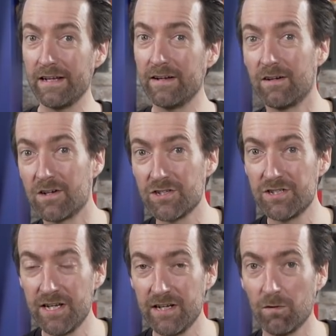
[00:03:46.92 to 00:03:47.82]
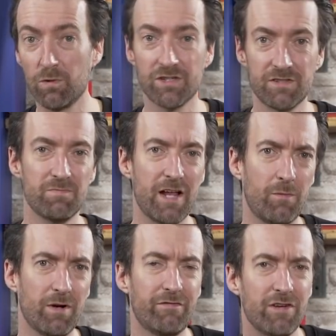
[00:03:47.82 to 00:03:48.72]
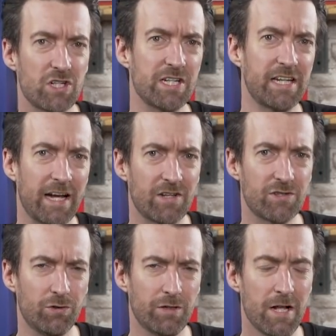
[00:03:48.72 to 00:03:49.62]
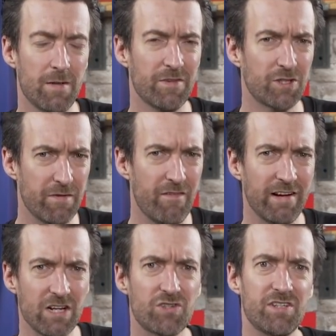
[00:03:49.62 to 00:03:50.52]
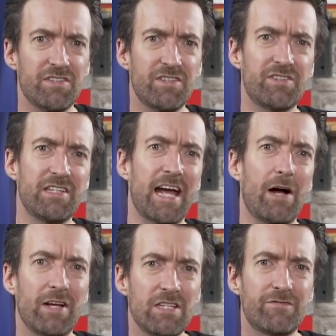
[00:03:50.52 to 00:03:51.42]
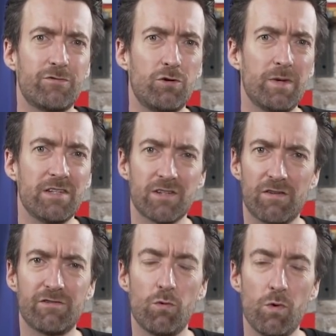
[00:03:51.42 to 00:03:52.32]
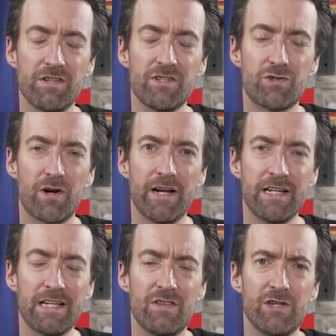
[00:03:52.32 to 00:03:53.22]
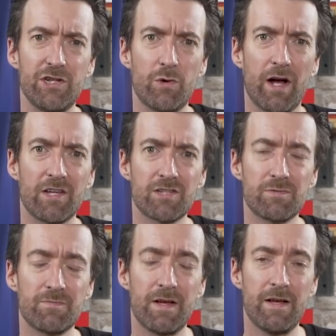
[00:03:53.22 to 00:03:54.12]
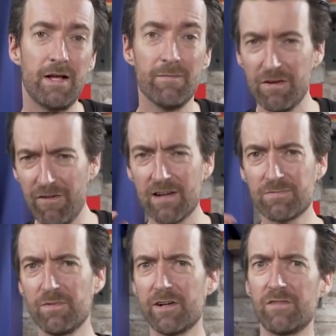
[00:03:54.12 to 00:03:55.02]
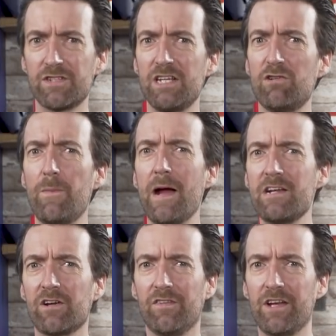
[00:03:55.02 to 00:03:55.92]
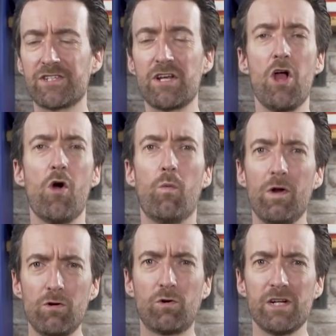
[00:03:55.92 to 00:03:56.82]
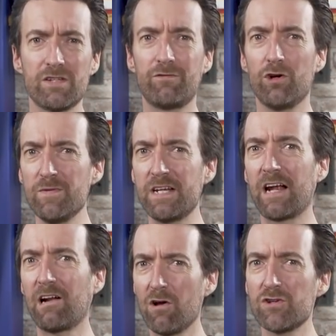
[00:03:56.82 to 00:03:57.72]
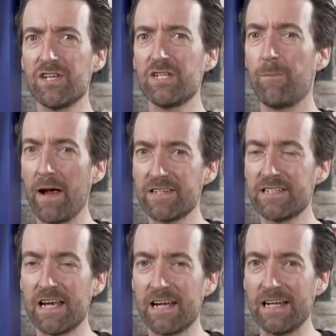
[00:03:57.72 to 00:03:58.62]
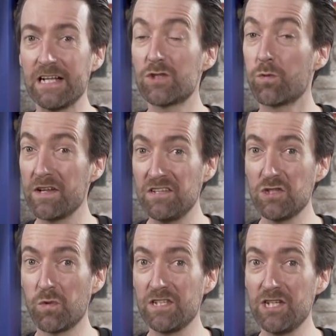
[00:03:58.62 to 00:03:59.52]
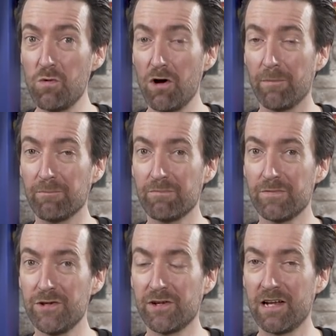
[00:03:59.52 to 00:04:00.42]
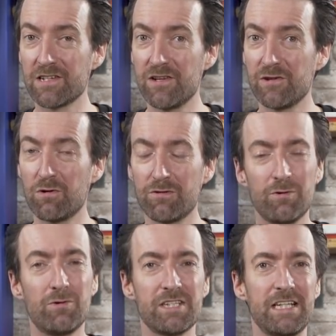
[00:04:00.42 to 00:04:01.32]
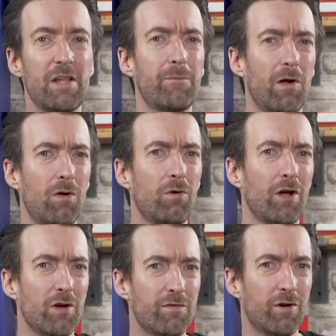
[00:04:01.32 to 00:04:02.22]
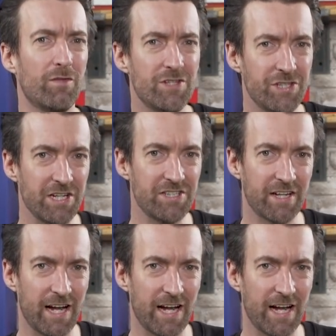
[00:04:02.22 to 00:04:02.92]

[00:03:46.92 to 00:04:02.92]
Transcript: in Argentina, which has now been officially cancelled. It's going to be very interesting to see how his form is after a winter training in the US. In fact, I'd love to hear your opinion on this. Will Chris Froome get close to his best again in 2021? You can let us know your thoughts in the poll over on the GCN